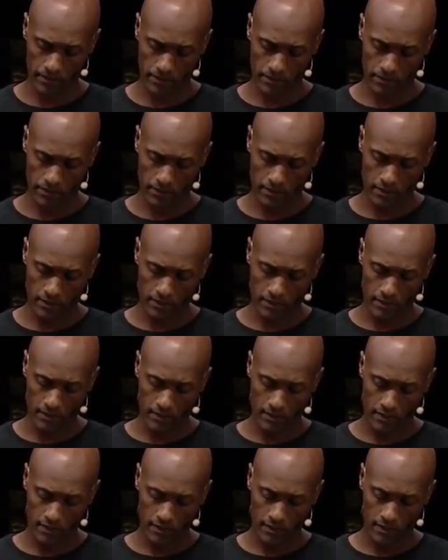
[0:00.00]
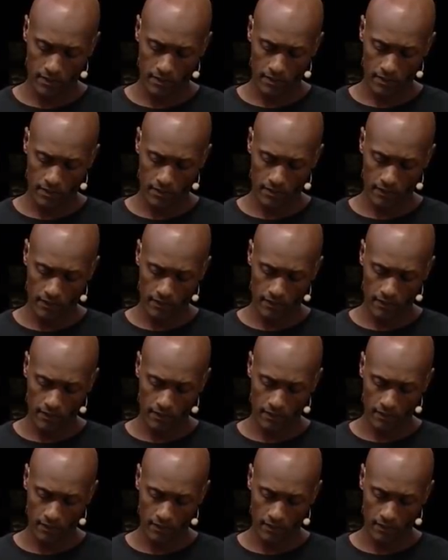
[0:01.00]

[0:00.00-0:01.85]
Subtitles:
Nobody speaks.